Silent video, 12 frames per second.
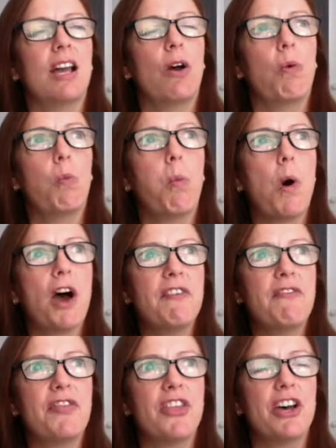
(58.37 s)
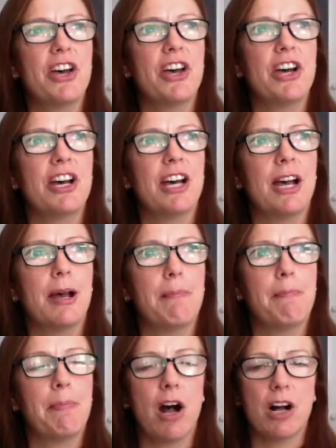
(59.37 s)
one of the
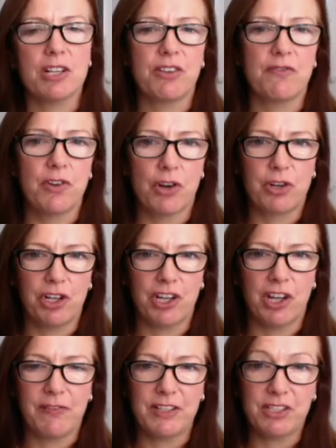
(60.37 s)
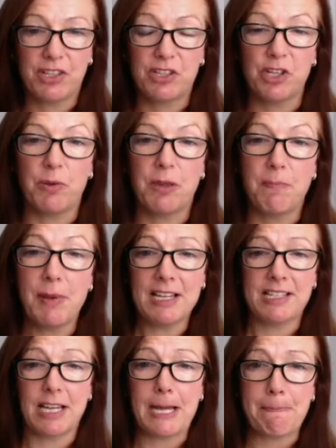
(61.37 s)
parts of not good enough is to do with
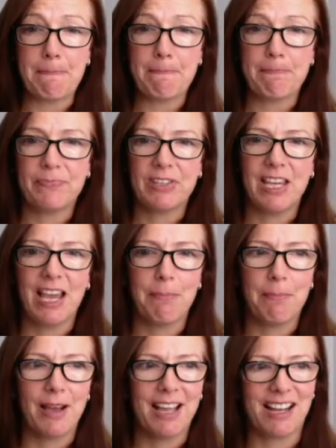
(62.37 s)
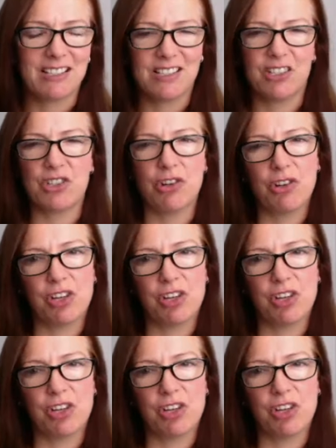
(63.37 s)
ability. Yeah, my accent's not